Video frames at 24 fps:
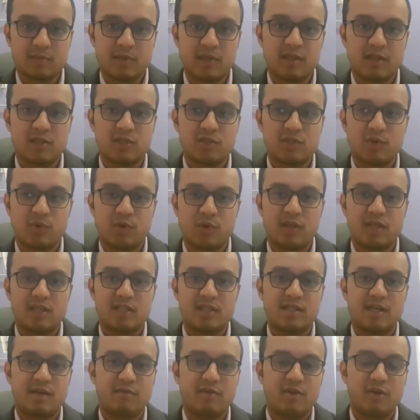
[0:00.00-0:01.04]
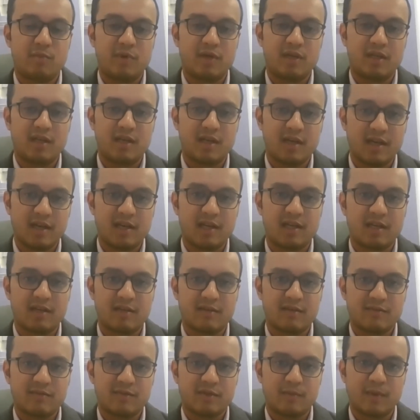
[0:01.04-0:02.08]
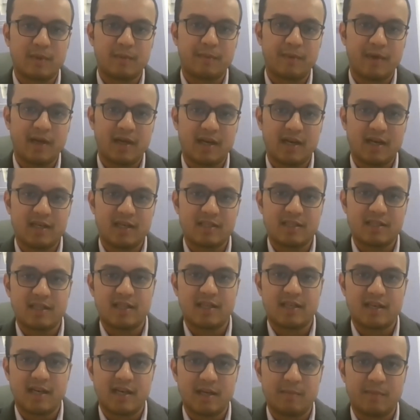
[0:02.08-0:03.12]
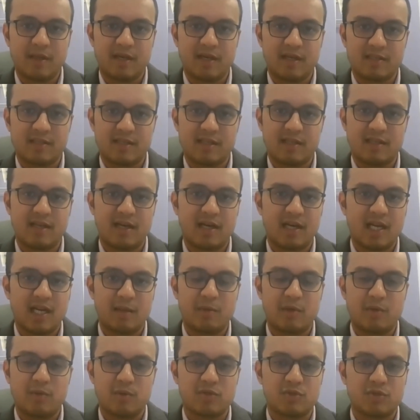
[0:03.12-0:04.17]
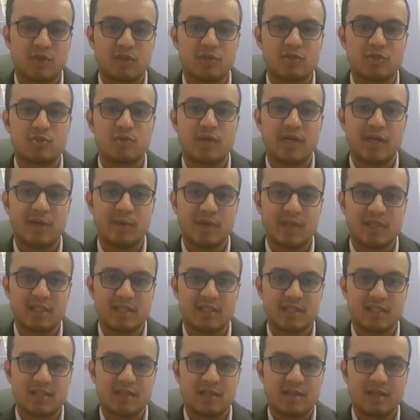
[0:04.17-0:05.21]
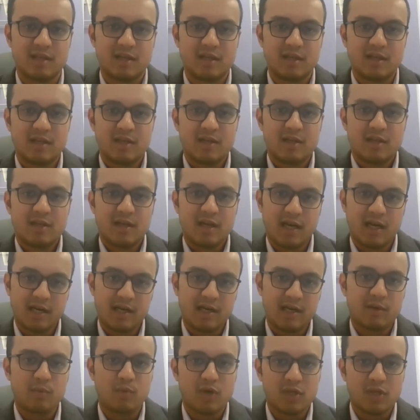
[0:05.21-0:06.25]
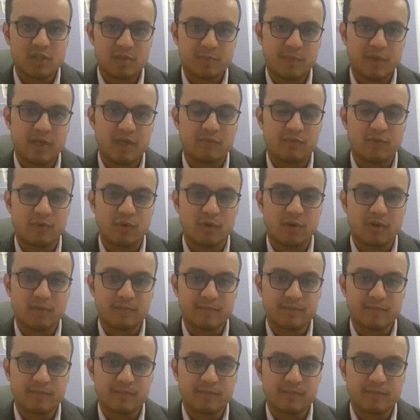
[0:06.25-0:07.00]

but the stories that we have been hearing from our parents and grandparents, at that time it was not so advanced and it was painful.